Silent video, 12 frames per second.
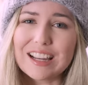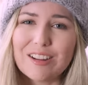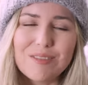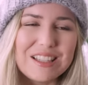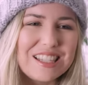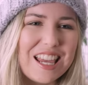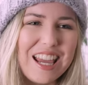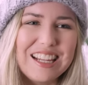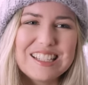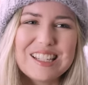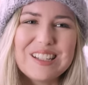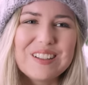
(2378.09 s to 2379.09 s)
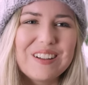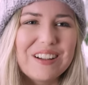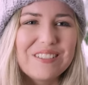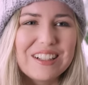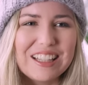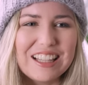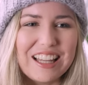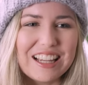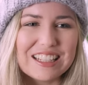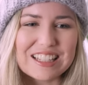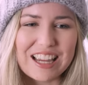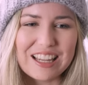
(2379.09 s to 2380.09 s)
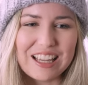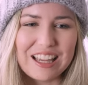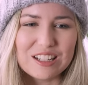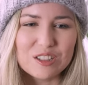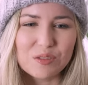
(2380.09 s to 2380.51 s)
I've been saying to you, I really like a tight gauge